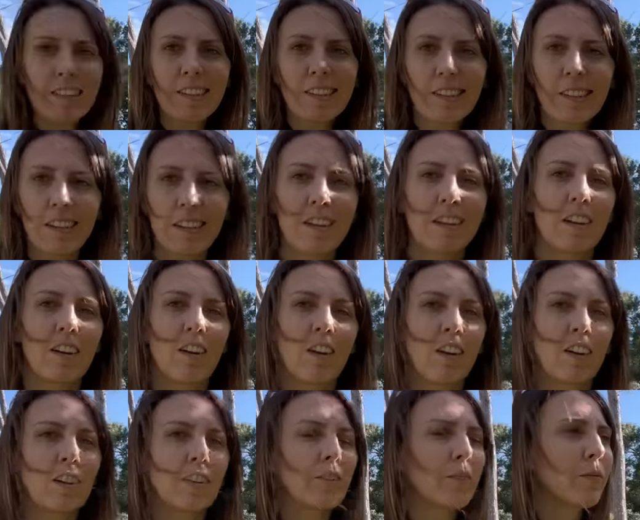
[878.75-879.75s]
into things that
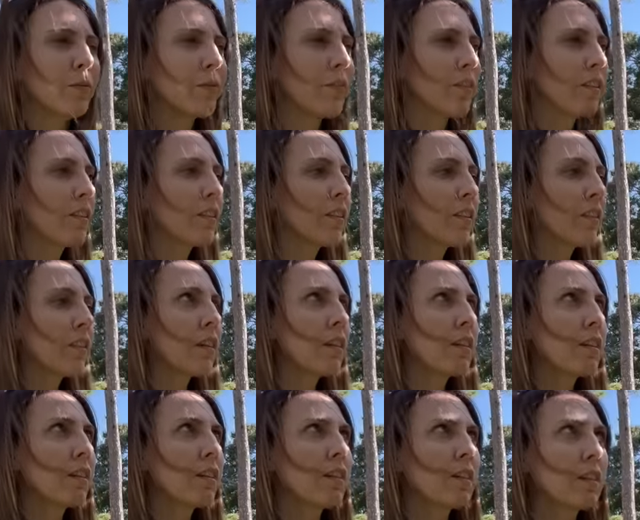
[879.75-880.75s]
aren't
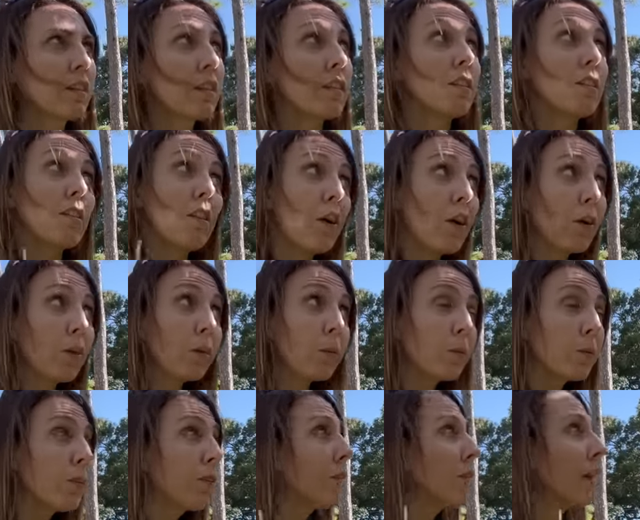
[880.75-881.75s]

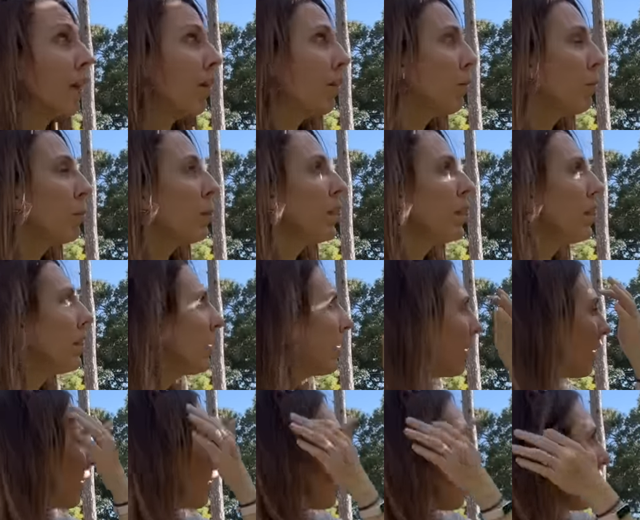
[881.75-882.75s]
known to help me.
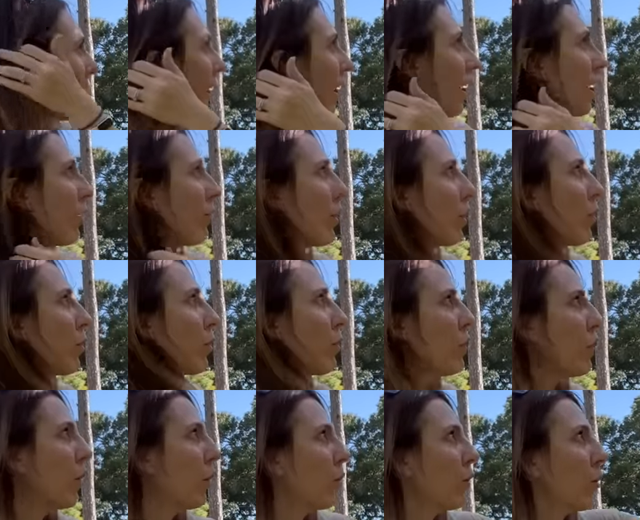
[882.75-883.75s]
And if I don't
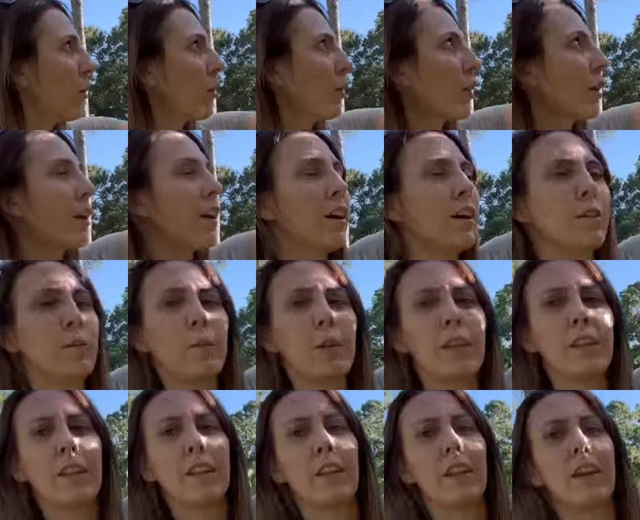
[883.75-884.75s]
know that they're gonna help
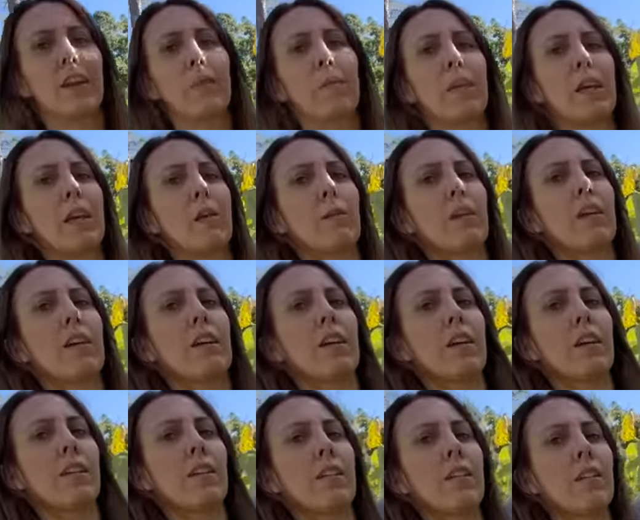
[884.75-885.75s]
me, then maybe
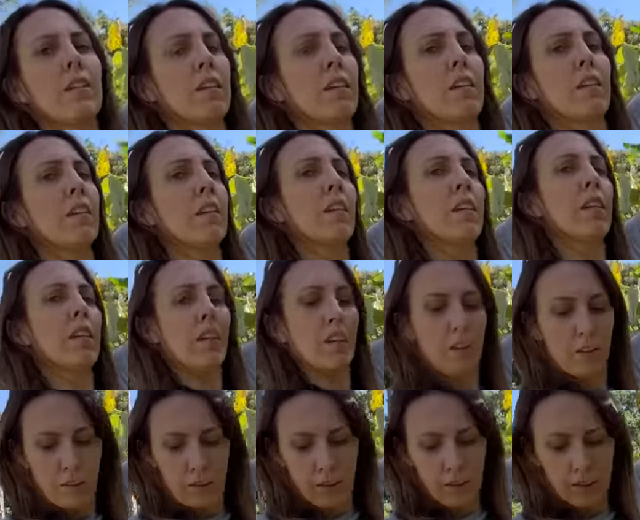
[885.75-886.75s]

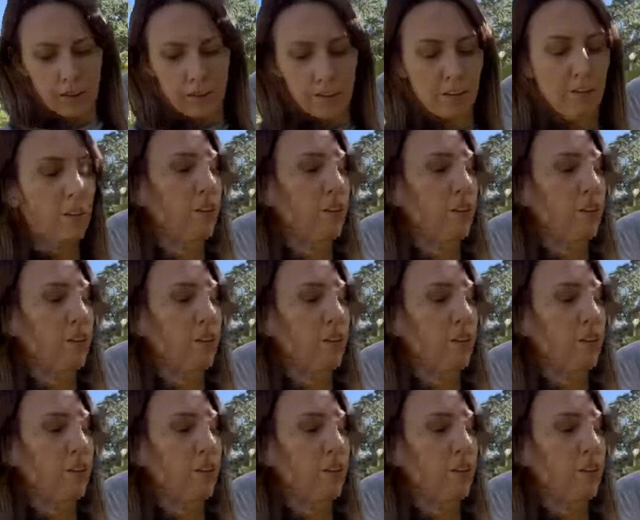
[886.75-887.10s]
they're not such